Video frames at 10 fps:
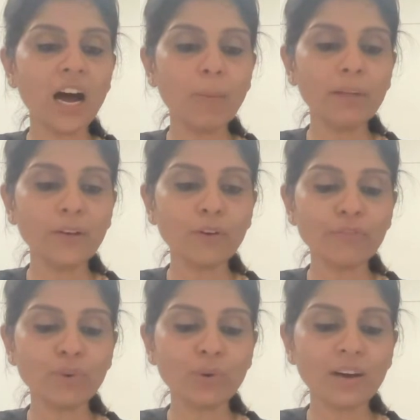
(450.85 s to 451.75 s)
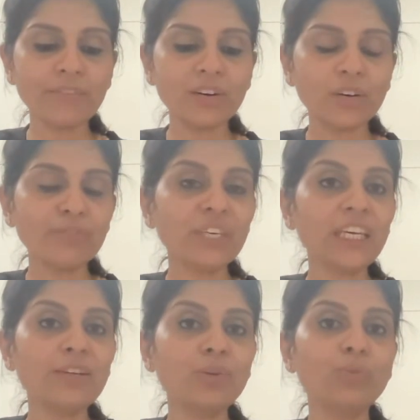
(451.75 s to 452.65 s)
How many of you have heard of
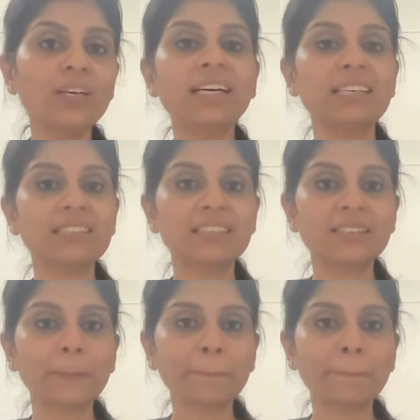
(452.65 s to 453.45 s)
keto diet?